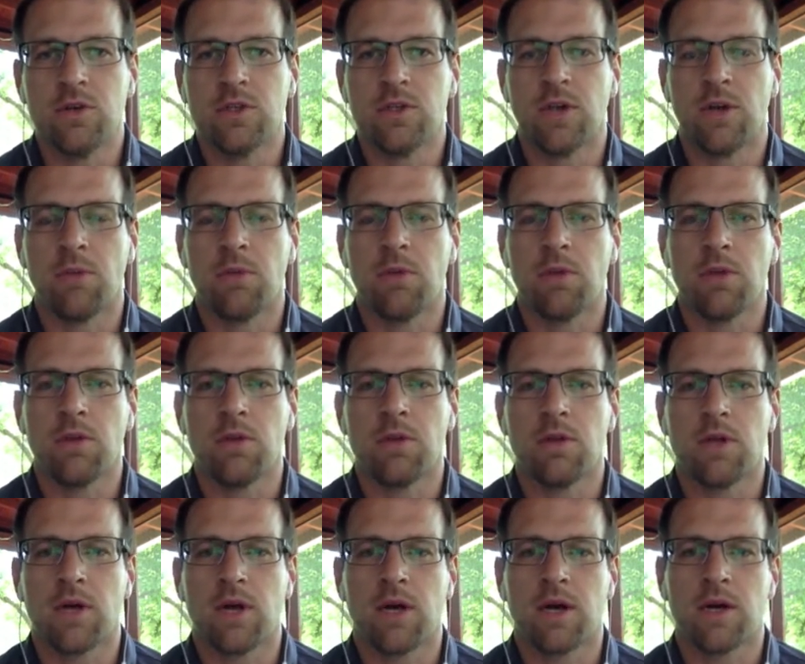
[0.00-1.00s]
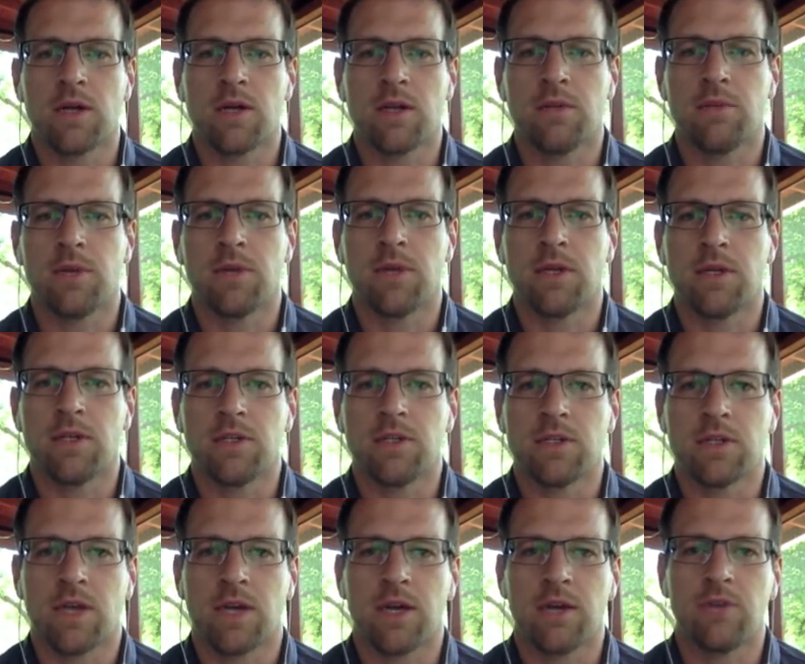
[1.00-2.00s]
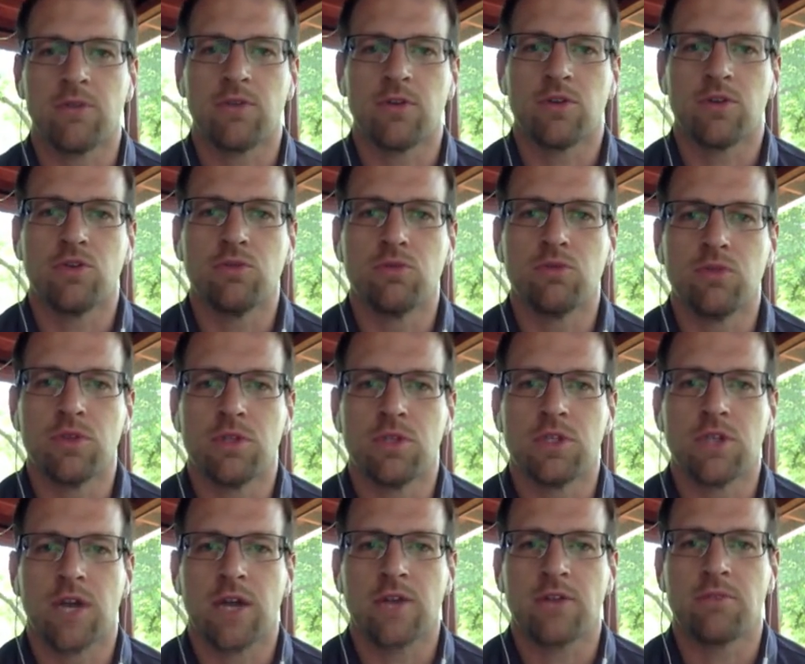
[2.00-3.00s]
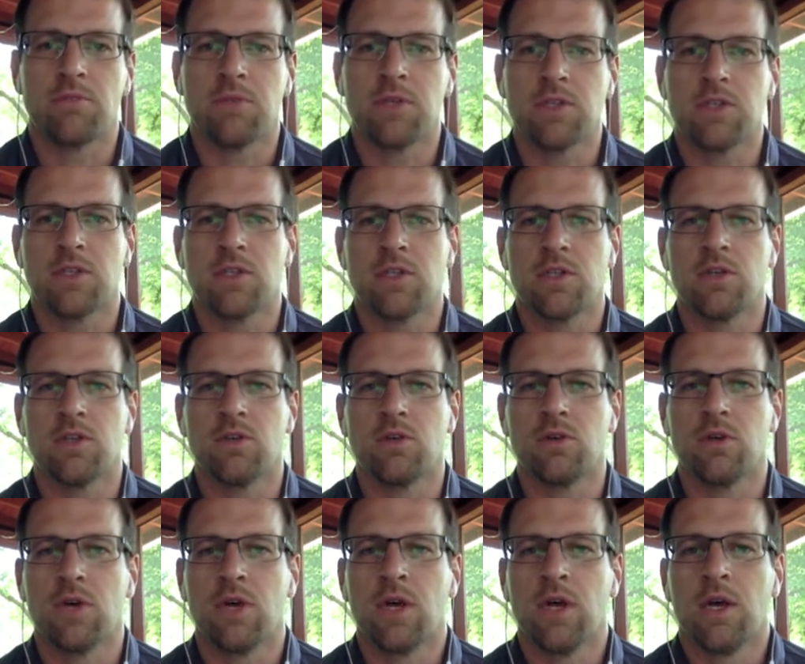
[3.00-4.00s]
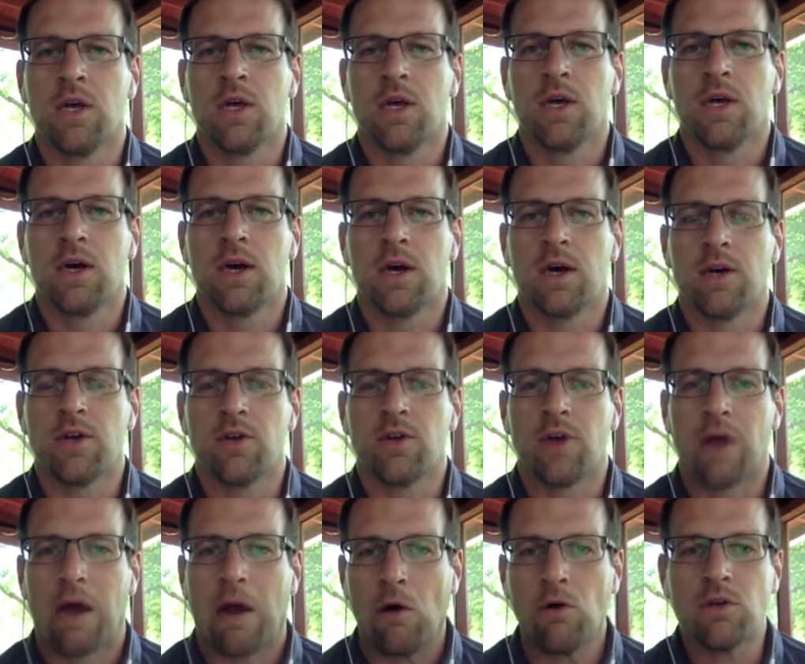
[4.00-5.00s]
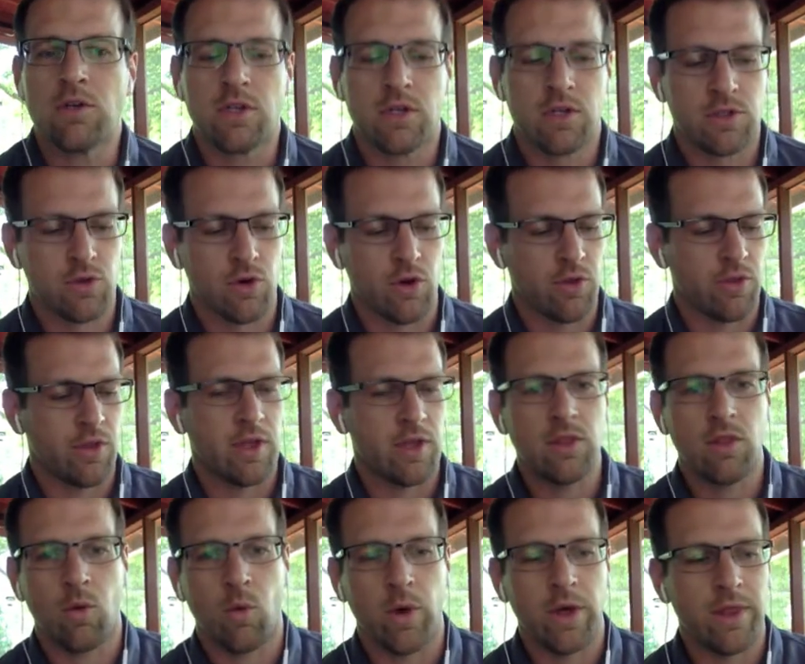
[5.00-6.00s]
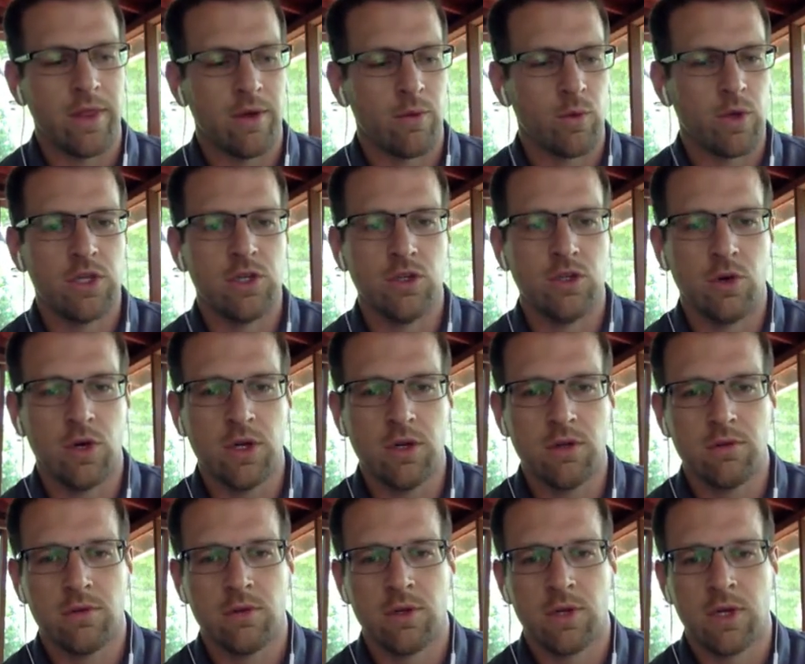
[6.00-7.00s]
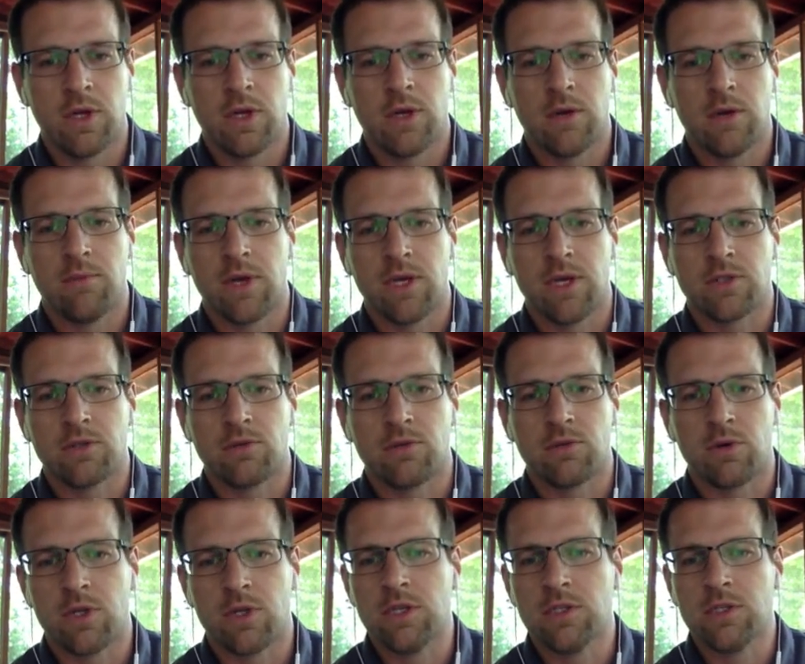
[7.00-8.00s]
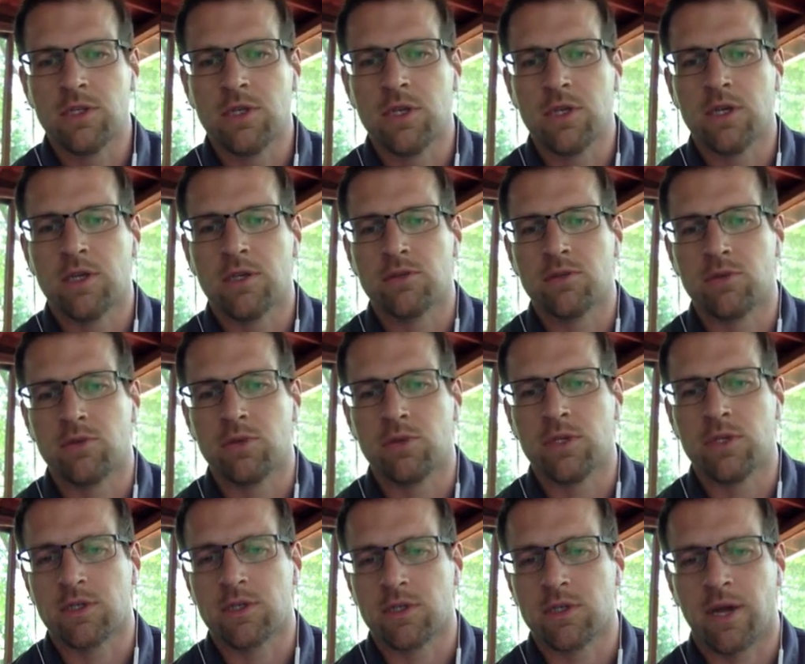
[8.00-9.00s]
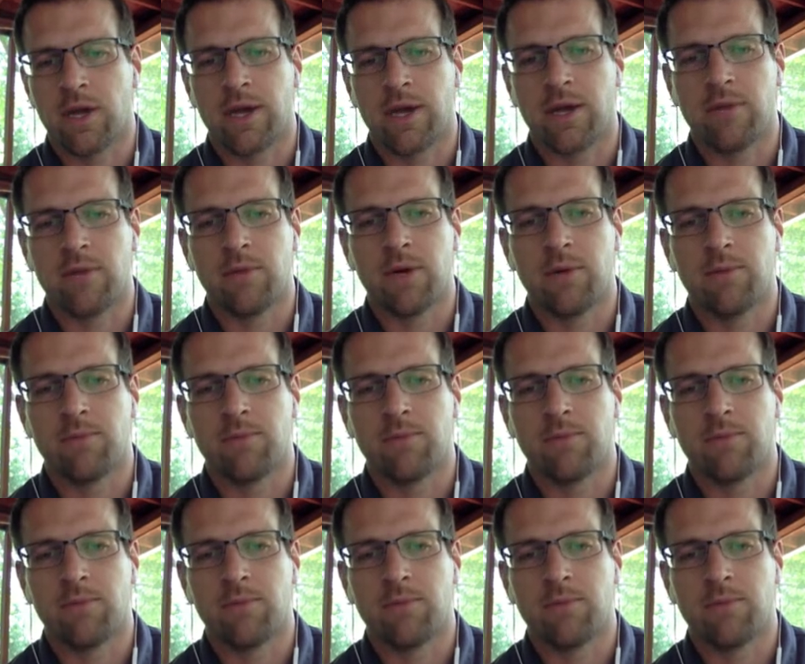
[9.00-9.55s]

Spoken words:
double elimination kind of, or 2 shots missed and you're out sort of thing. The way that we do it makes it real easy is we just line them up